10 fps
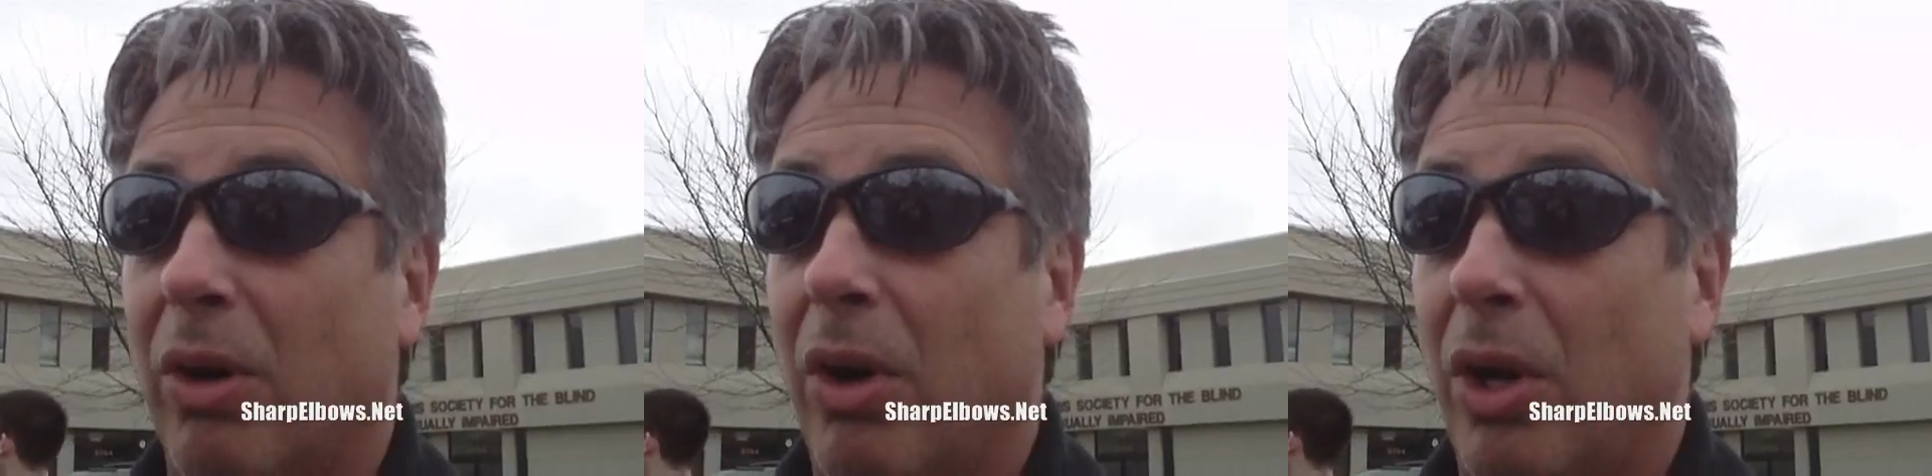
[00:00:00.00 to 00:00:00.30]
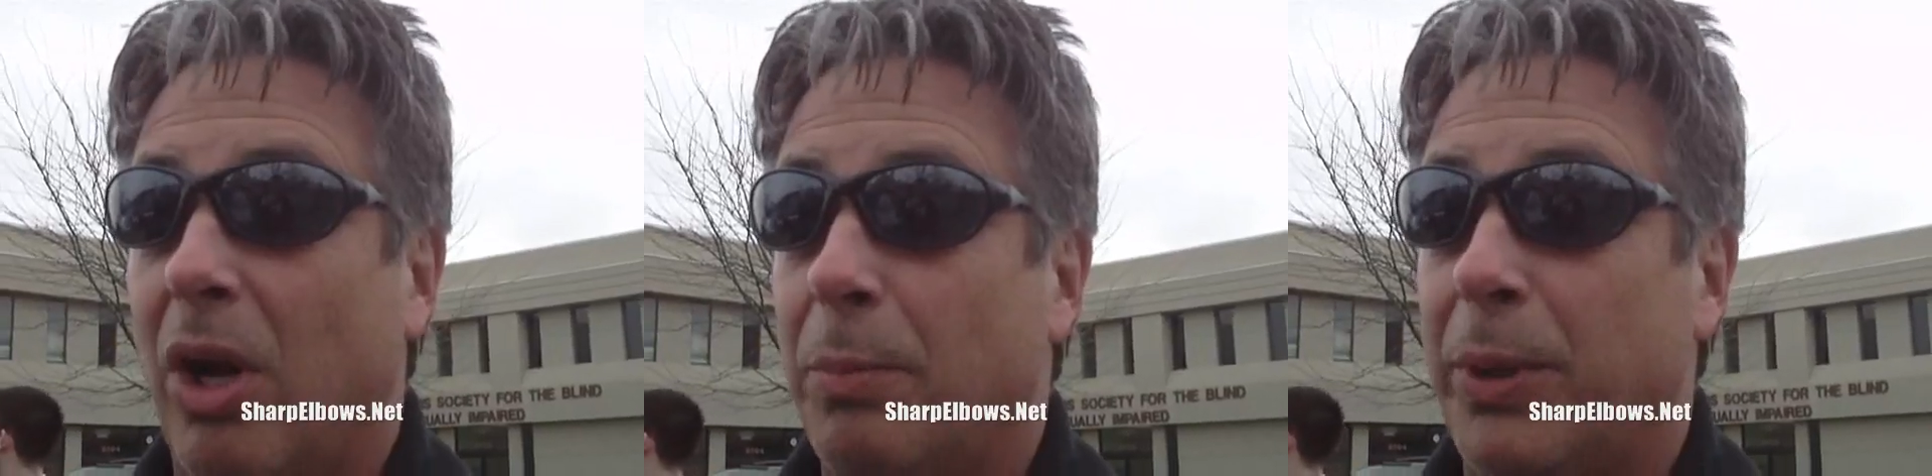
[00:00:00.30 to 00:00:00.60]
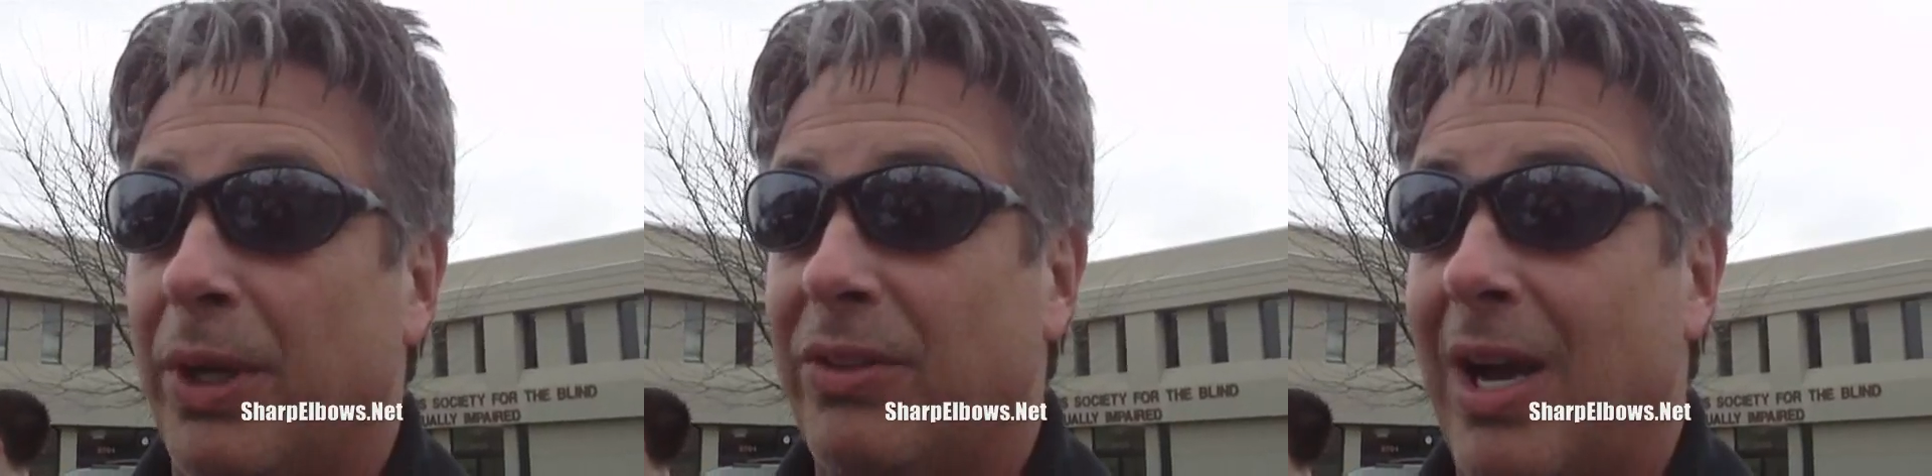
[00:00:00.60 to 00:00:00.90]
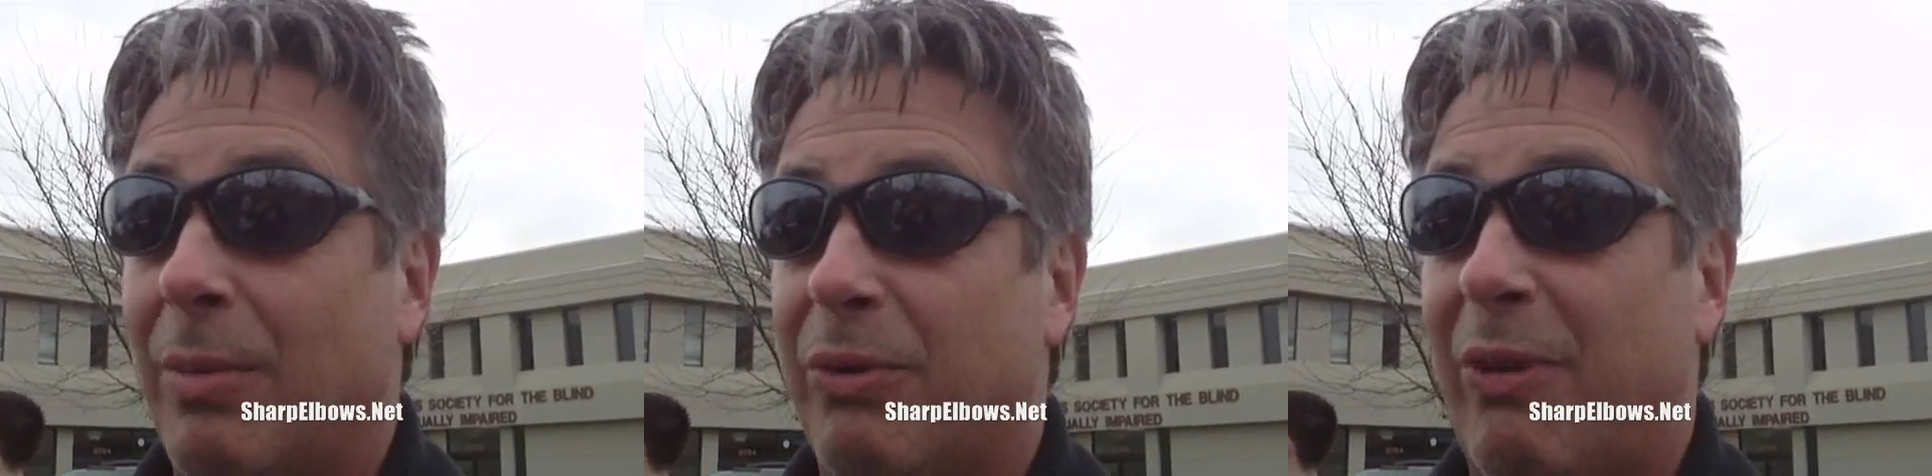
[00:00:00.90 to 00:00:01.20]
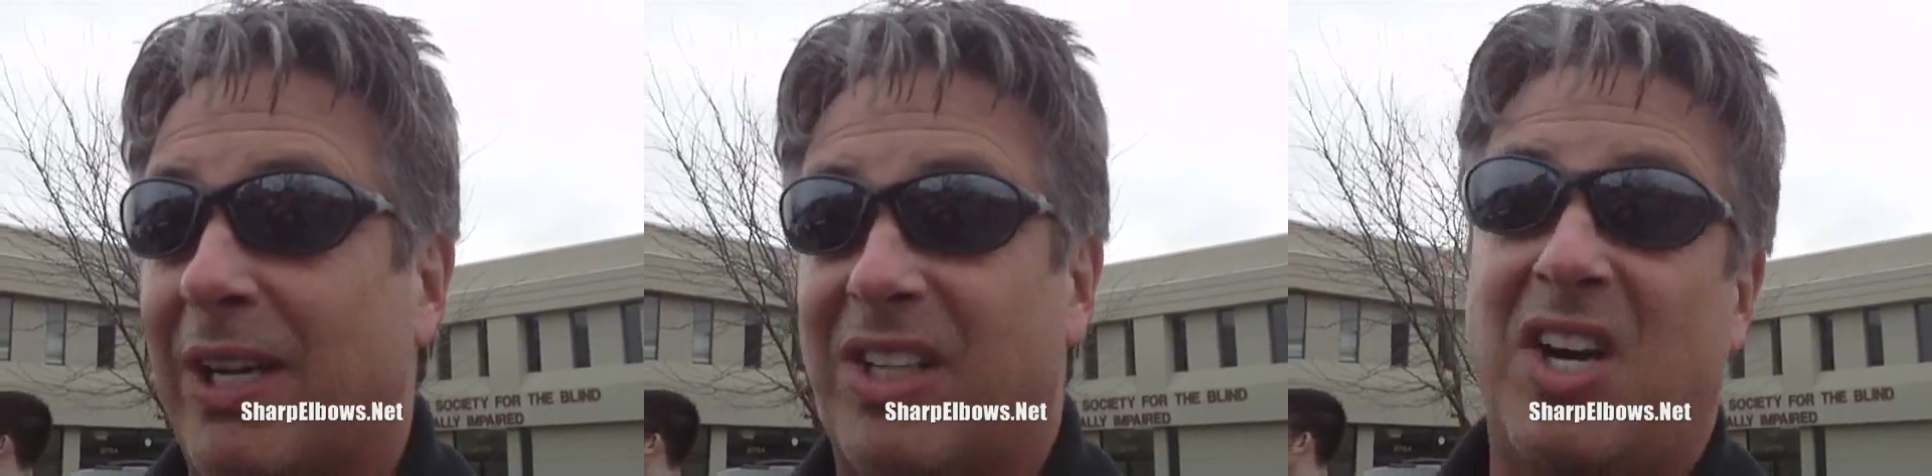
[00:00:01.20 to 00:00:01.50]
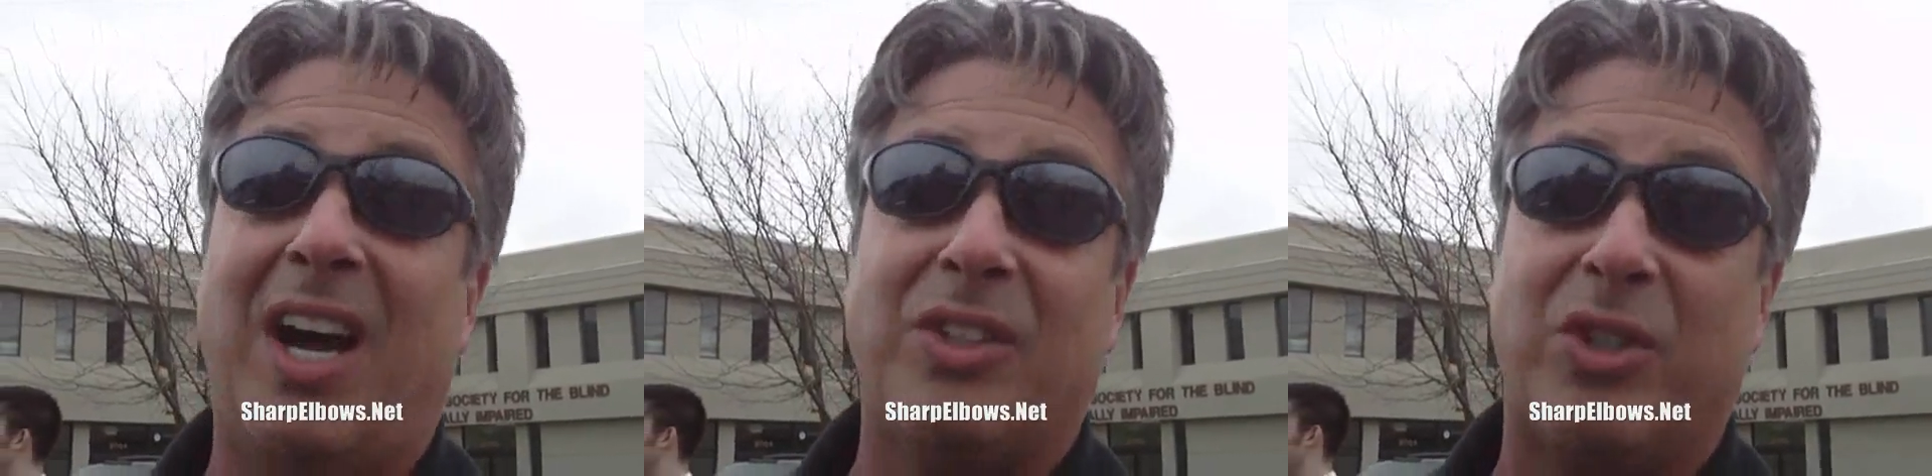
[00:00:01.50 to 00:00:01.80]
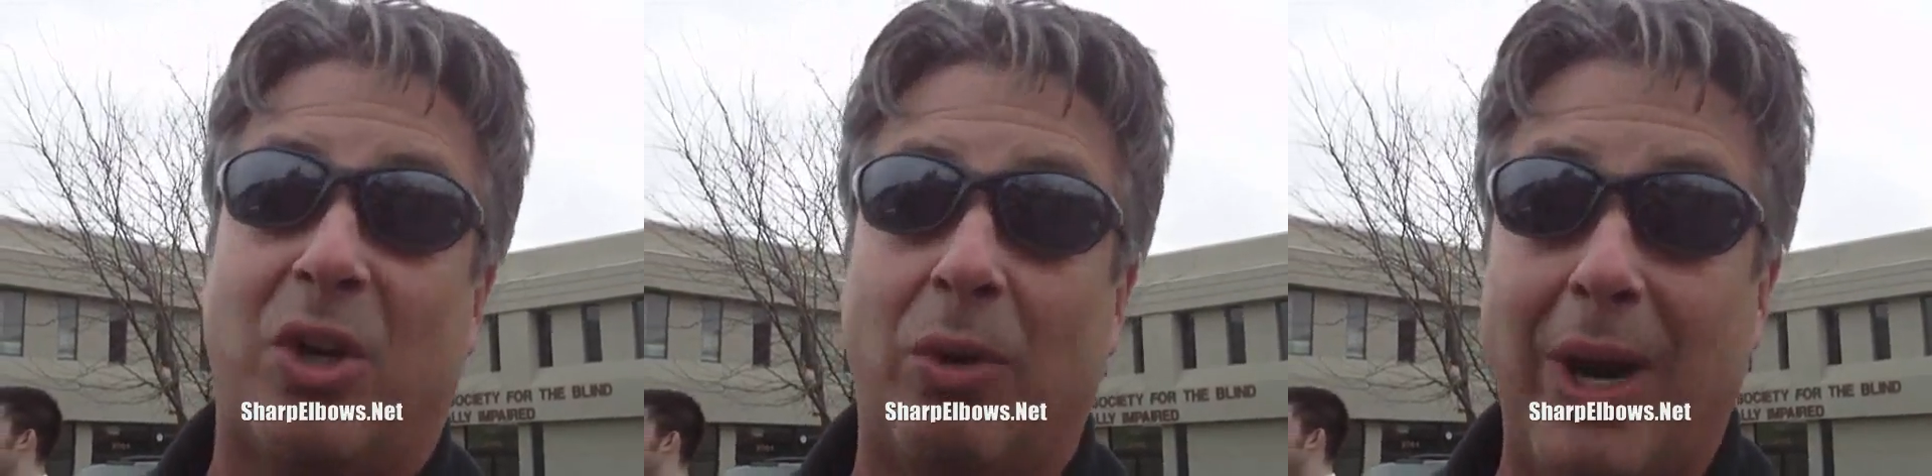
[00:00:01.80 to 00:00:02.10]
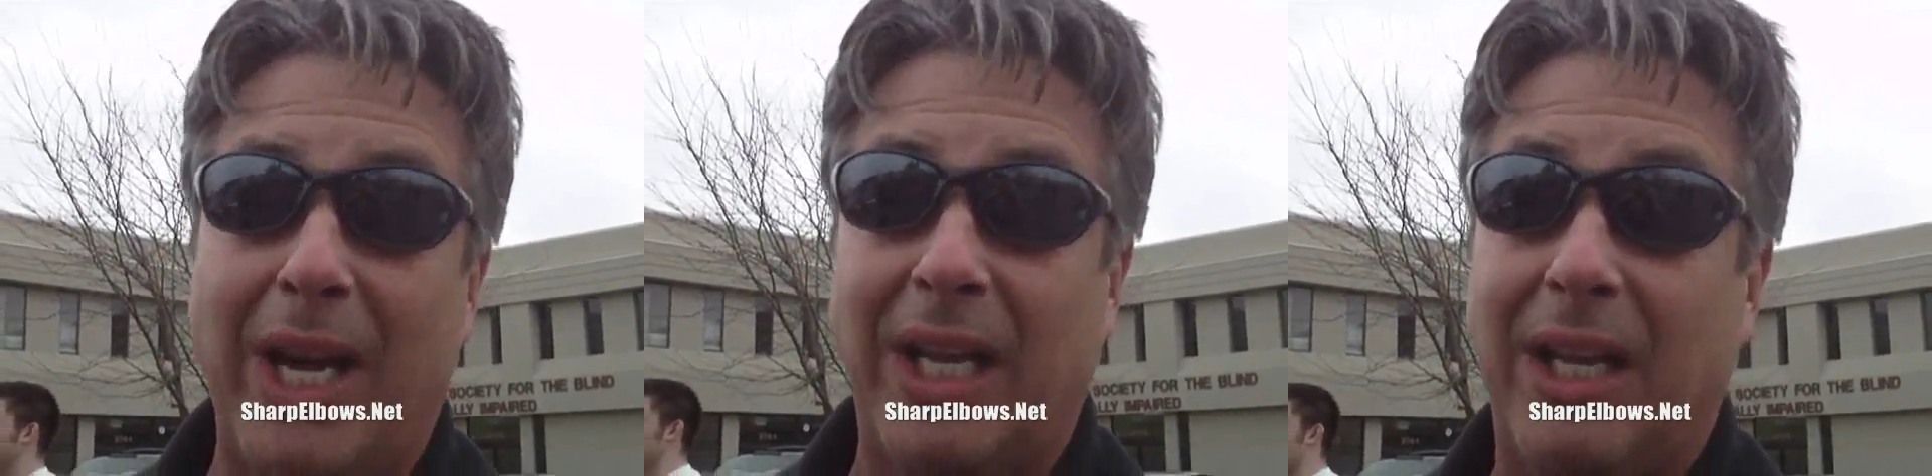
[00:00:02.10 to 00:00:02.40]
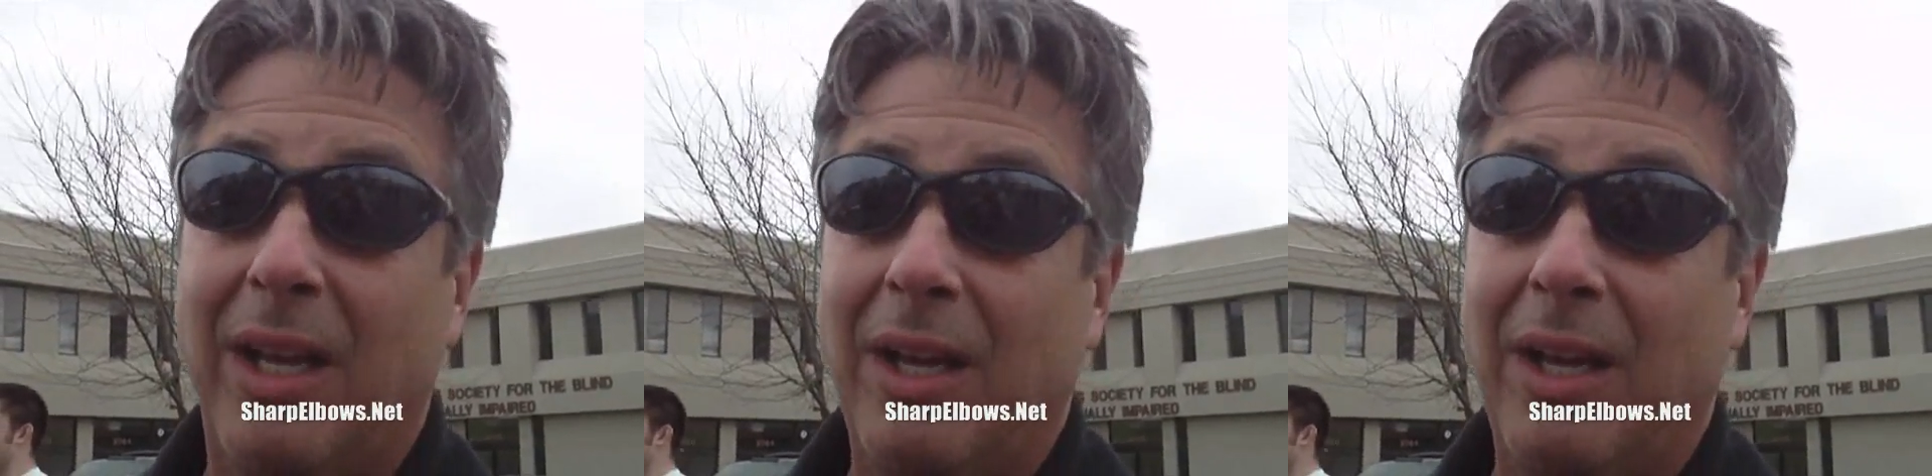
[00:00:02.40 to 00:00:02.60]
over a long period of time. In fact, cuts already.